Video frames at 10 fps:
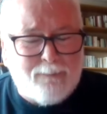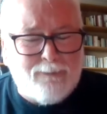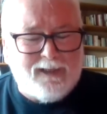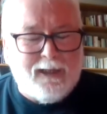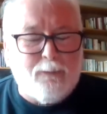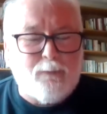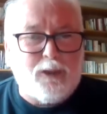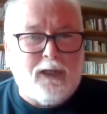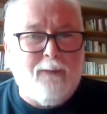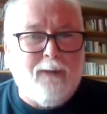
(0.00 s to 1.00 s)
statement was
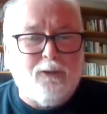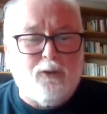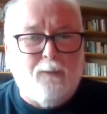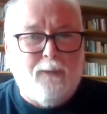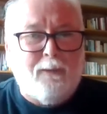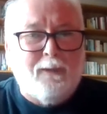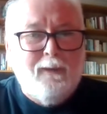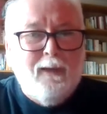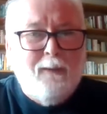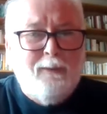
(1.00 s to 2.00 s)
signed by 2 people,
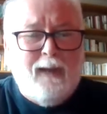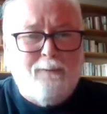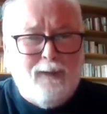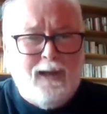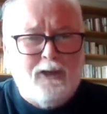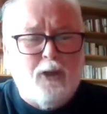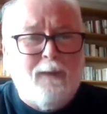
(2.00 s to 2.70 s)
issued